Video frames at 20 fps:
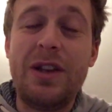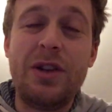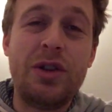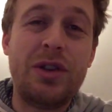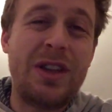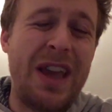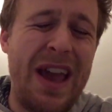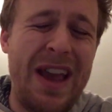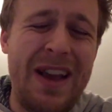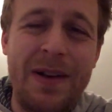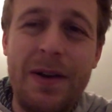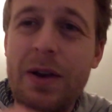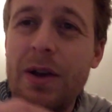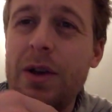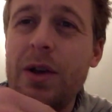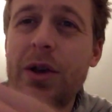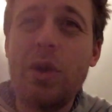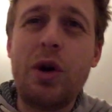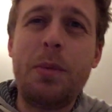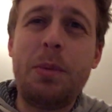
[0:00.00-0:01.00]
Just get
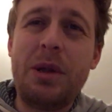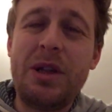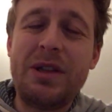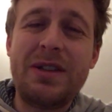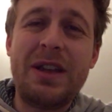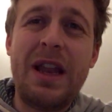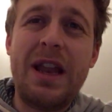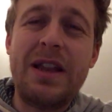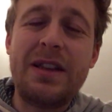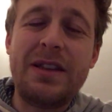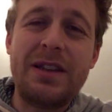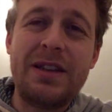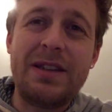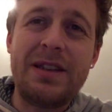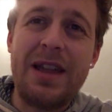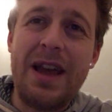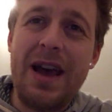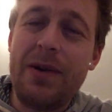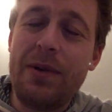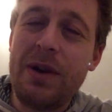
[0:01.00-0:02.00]
a couple of sentences
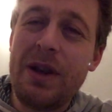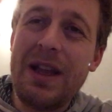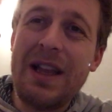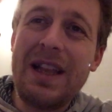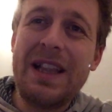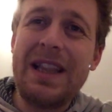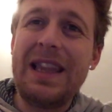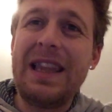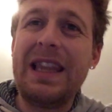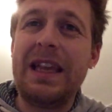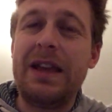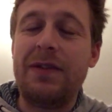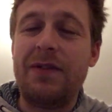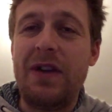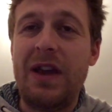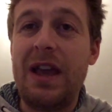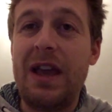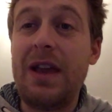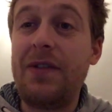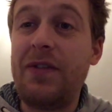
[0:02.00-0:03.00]
down, leave
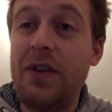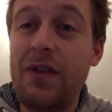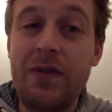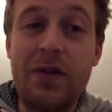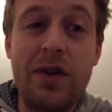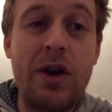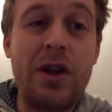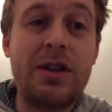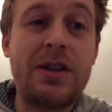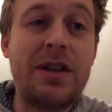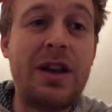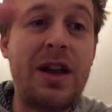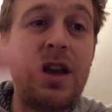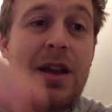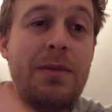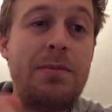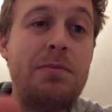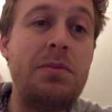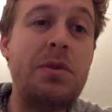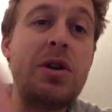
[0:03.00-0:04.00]
it. If you've got
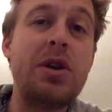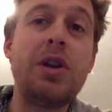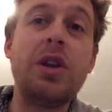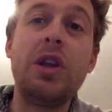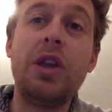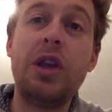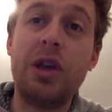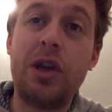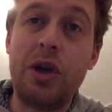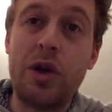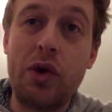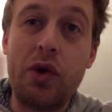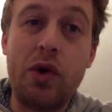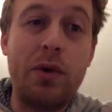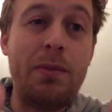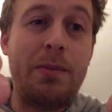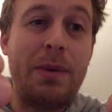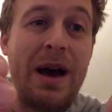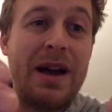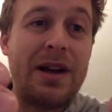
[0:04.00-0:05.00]
time, you can
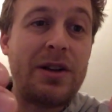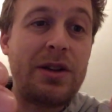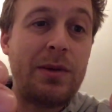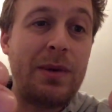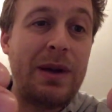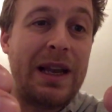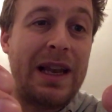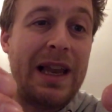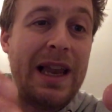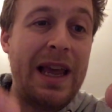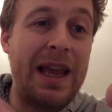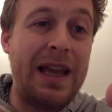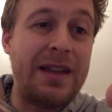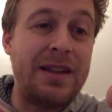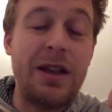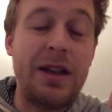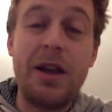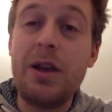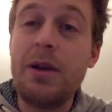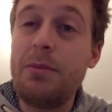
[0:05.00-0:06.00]
come back to it
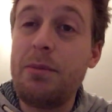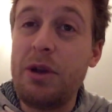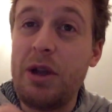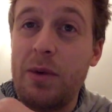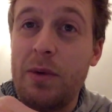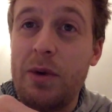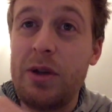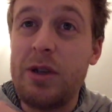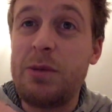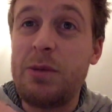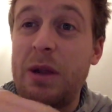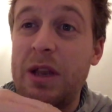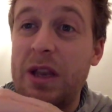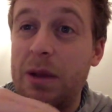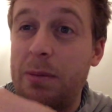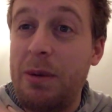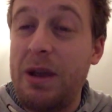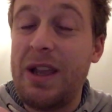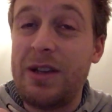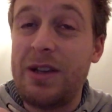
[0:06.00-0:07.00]
later, but you want to spend
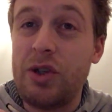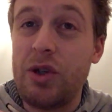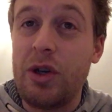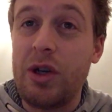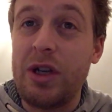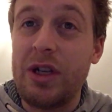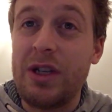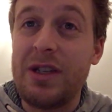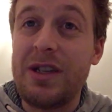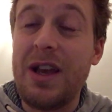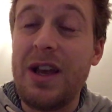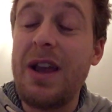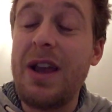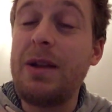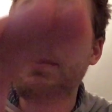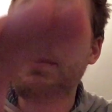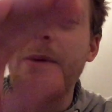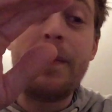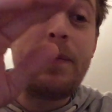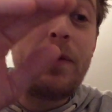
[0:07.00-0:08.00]
your biggest chunk of
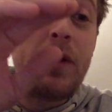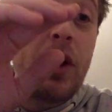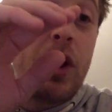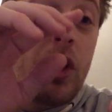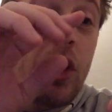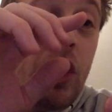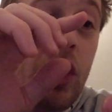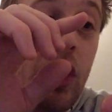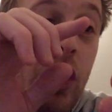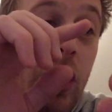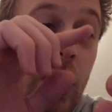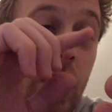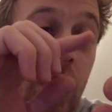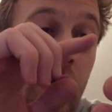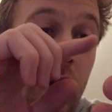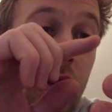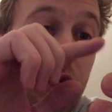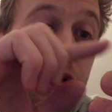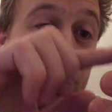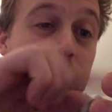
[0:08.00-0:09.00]
time
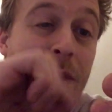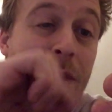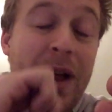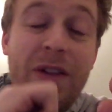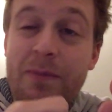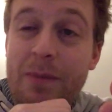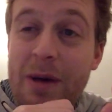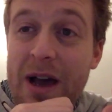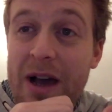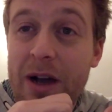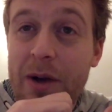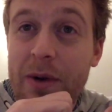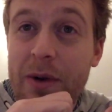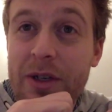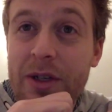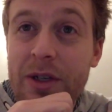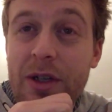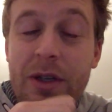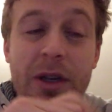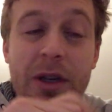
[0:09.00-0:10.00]
on the 12-mark
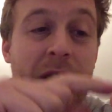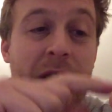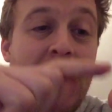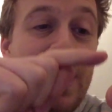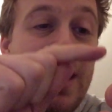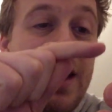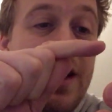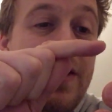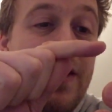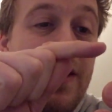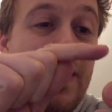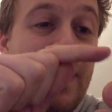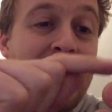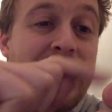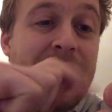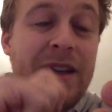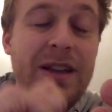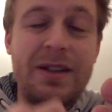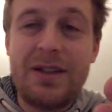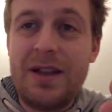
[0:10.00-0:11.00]
question and then the
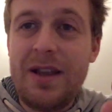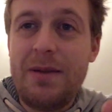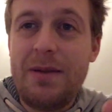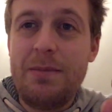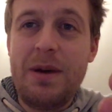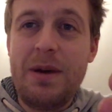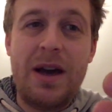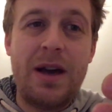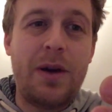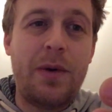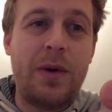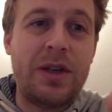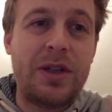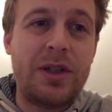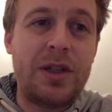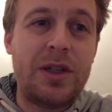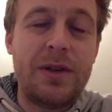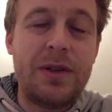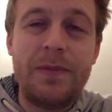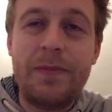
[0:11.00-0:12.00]
16-mark
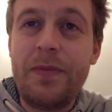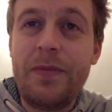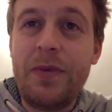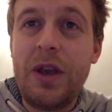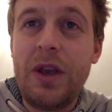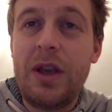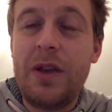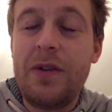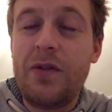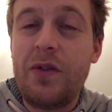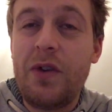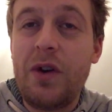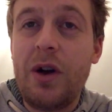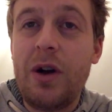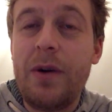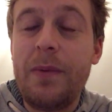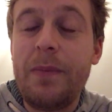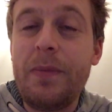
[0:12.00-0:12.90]
question that you've got.